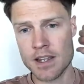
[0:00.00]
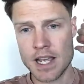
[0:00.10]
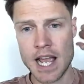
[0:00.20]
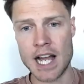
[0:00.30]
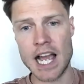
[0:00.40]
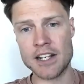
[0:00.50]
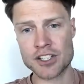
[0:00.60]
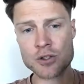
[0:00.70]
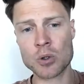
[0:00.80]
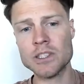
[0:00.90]
And
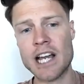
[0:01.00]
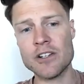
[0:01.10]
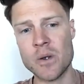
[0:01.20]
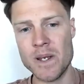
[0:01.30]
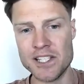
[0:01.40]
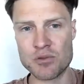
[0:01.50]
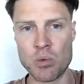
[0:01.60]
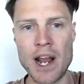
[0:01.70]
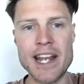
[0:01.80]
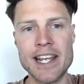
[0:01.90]
scroll down to his
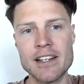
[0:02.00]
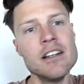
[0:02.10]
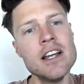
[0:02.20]
writing